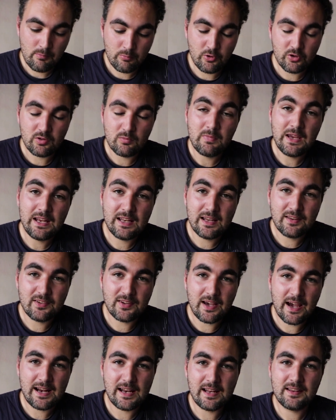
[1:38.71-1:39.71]
put meat
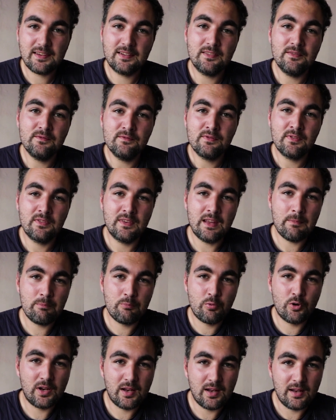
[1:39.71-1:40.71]
inside it, then
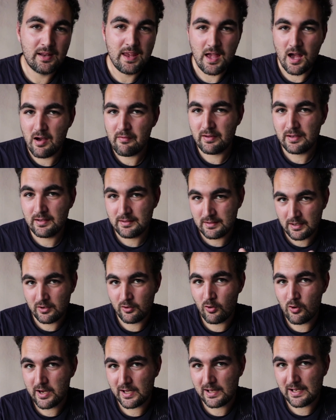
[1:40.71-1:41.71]
put it in the oven,
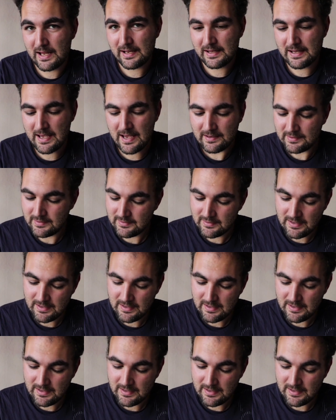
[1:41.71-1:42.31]
cook it like that,